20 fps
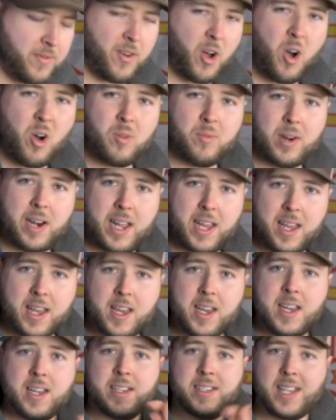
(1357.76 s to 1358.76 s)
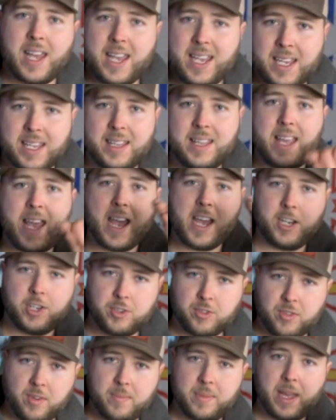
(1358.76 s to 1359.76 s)
already taken the
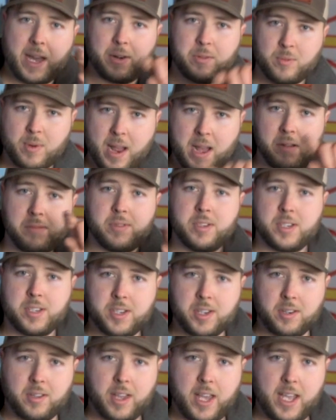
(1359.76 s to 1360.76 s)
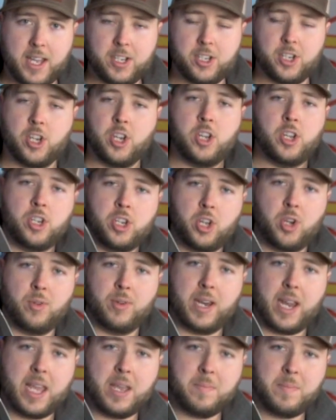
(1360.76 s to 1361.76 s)
edge from that rounded dull edge to
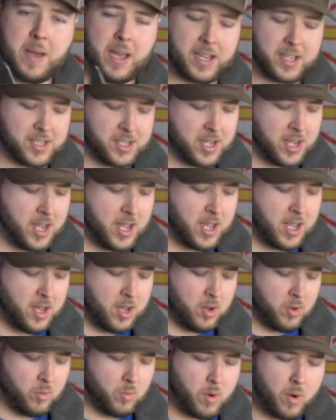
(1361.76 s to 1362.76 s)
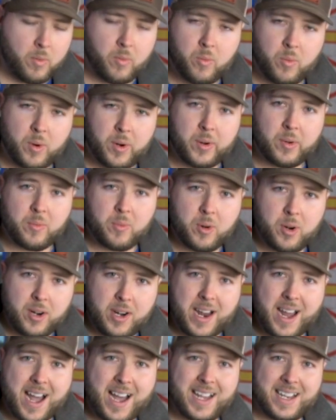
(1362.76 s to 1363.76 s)
an apex, we're
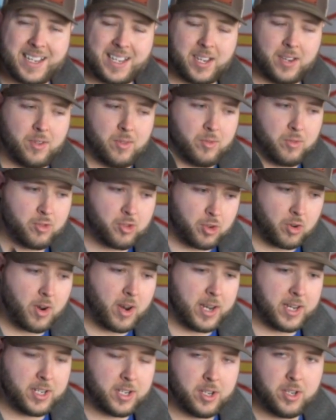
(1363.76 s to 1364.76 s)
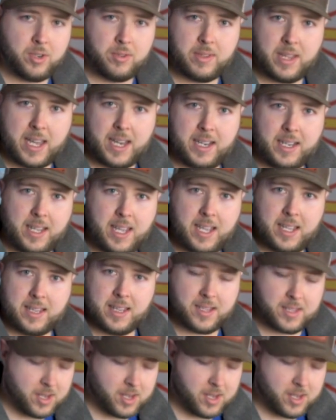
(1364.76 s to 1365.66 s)
not trying to do that again. That's